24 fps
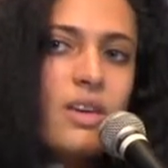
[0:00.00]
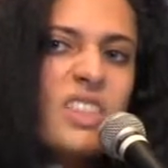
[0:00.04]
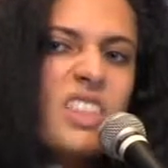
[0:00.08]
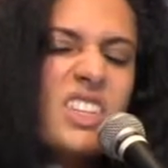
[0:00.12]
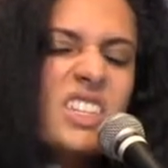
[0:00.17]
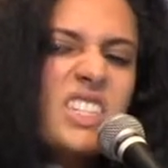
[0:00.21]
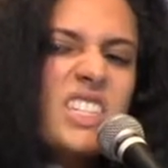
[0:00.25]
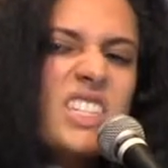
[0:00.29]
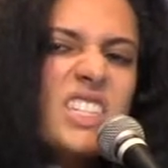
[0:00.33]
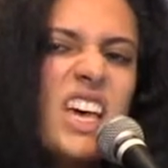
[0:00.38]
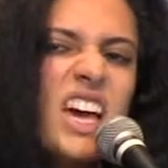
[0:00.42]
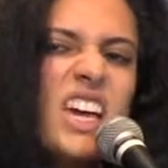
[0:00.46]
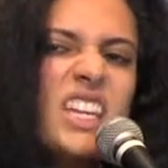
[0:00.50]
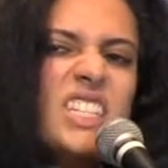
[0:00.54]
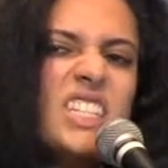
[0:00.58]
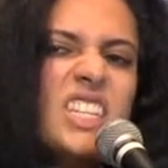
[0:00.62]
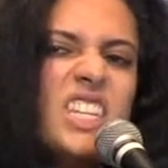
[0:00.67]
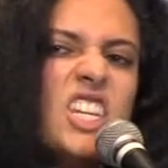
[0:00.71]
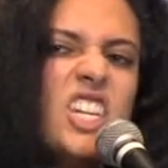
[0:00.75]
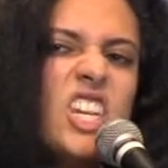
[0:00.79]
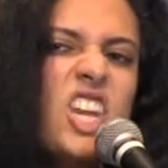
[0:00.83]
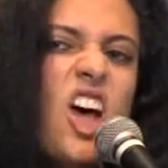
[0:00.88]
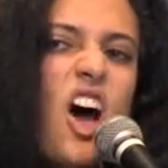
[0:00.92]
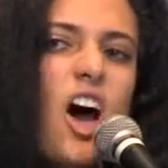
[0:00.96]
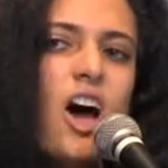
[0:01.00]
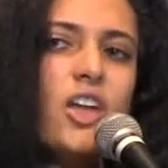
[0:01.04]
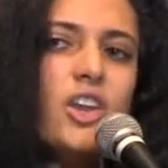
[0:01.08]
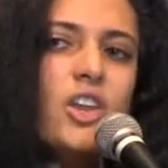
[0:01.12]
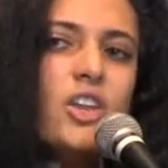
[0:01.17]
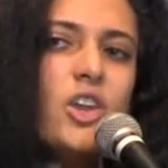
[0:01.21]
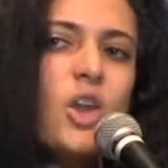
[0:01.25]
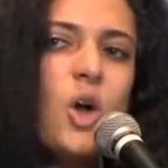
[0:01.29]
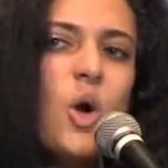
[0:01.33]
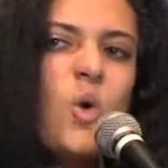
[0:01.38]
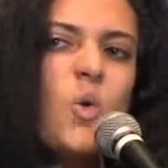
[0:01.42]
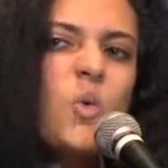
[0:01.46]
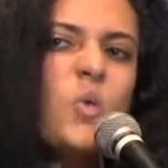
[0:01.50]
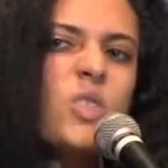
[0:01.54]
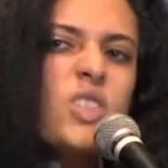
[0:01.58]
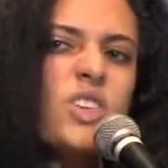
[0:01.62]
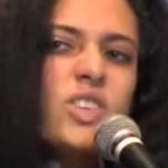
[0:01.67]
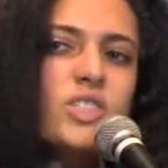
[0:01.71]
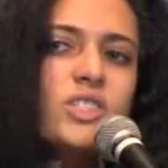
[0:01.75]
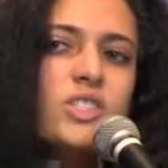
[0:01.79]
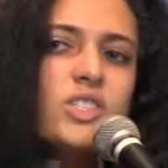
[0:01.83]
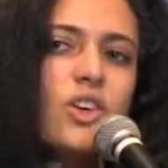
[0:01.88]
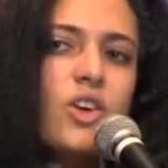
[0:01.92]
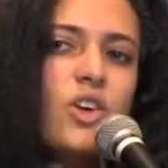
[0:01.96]
This is, I did not know
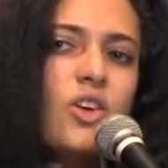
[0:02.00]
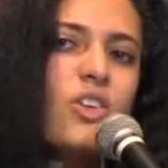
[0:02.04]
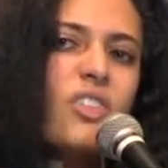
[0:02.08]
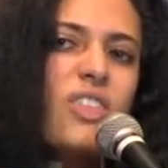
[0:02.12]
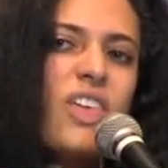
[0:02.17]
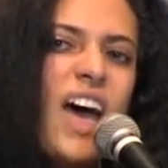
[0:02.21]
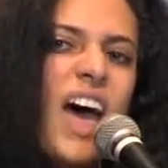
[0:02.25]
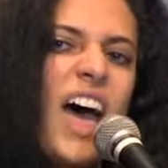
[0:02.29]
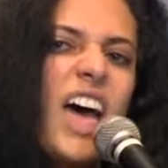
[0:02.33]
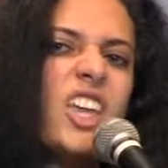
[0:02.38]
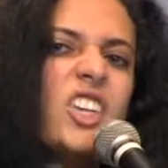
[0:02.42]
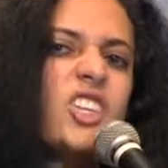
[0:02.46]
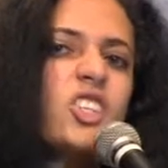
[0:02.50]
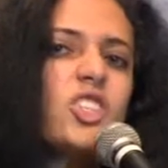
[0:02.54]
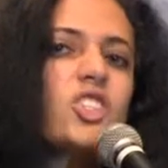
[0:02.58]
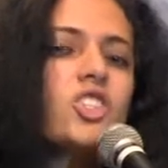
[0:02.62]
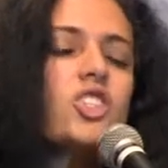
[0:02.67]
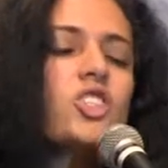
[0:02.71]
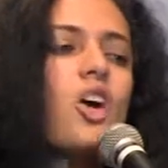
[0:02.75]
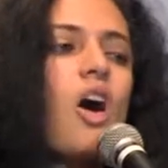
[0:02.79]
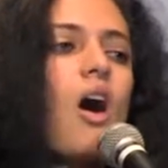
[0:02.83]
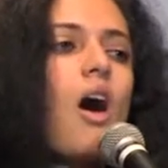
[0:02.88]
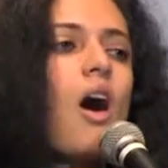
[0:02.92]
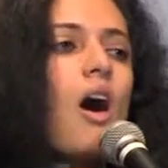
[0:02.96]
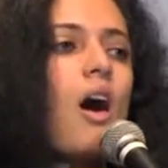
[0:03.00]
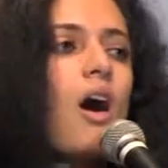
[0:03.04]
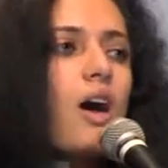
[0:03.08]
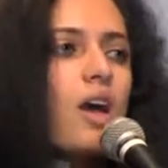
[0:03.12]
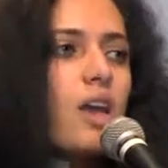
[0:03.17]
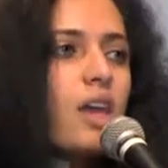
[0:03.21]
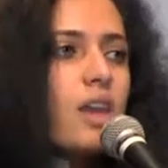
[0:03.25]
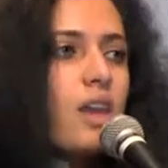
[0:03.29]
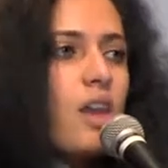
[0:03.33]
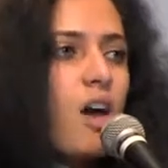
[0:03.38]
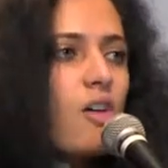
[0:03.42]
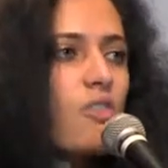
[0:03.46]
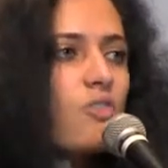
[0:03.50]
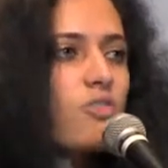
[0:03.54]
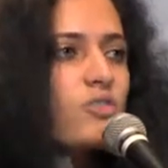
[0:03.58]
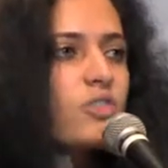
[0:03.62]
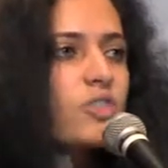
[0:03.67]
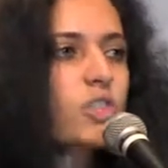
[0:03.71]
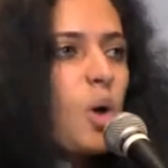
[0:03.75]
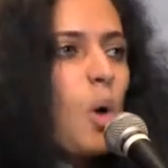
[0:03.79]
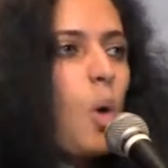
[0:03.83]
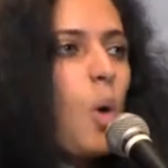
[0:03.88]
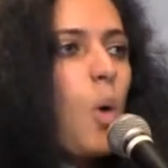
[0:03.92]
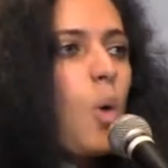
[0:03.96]
this earth had jaw enough
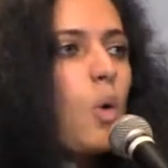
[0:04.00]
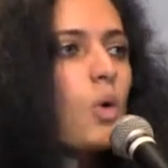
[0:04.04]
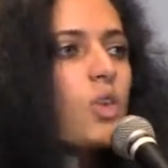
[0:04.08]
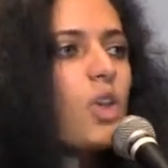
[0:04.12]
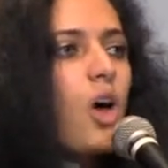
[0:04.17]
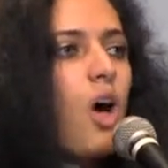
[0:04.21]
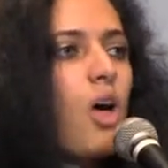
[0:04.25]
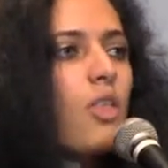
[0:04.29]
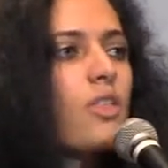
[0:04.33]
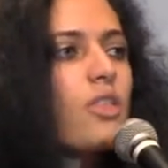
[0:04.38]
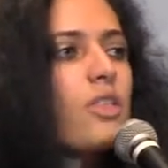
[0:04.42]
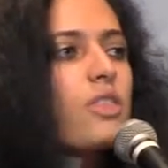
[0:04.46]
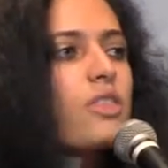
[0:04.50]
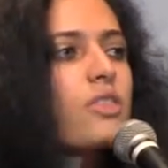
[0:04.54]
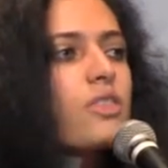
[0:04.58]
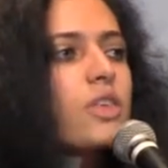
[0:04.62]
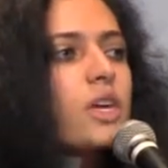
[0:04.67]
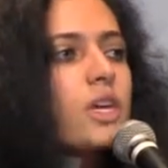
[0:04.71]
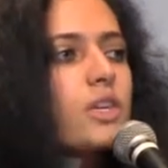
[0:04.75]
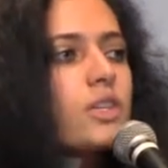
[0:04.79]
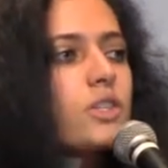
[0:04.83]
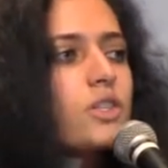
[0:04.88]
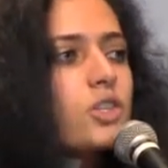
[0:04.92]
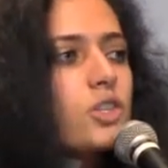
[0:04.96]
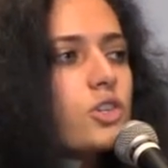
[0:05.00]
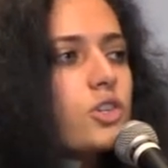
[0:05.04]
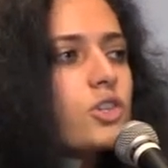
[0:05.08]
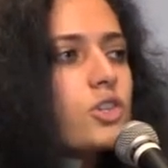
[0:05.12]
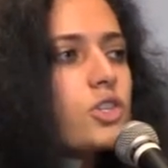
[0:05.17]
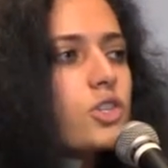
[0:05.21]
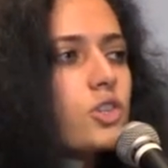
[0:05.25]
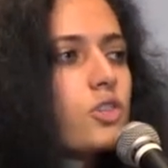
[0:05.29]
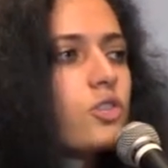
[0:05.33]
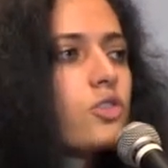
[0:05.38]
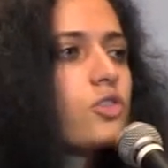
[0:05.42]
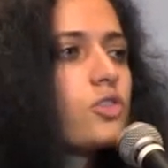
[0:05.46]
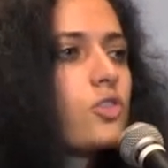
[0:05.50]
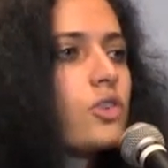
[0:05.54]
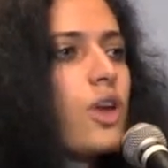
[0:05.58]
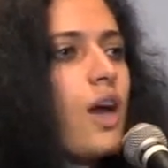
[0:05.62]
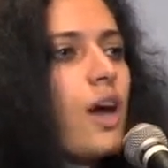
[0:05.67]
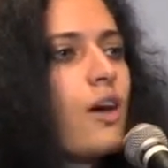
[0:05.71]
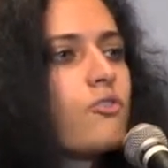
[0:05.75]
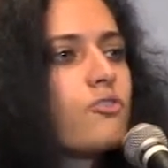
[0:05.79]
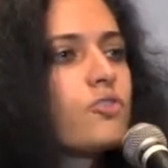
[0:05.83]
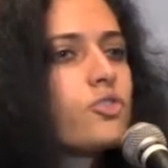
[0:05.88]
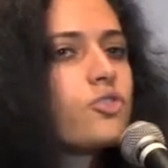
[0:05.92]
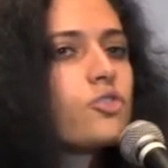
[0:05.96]
to hold all the things your children
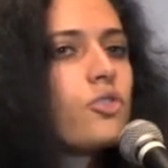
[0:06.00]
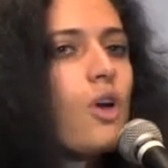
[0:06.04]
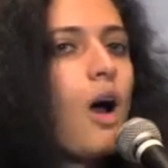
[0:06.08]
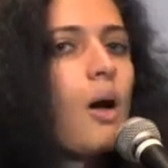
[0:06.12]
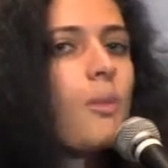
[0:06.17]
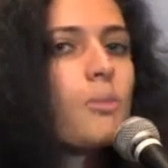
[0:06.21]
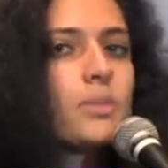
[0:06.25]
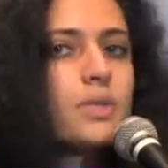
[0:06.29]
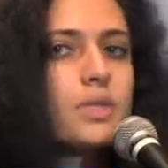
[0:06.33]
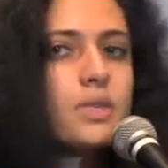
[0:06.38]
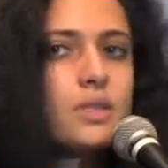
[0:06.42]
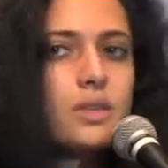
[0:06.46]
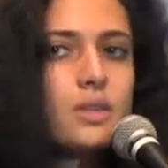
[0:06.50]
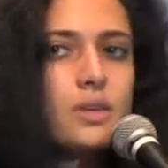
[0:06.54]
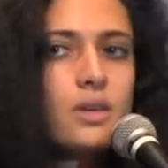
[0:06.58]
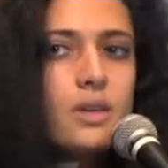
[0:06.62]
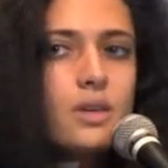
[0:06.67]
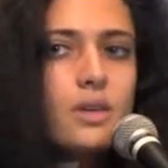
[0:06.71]
have dropped.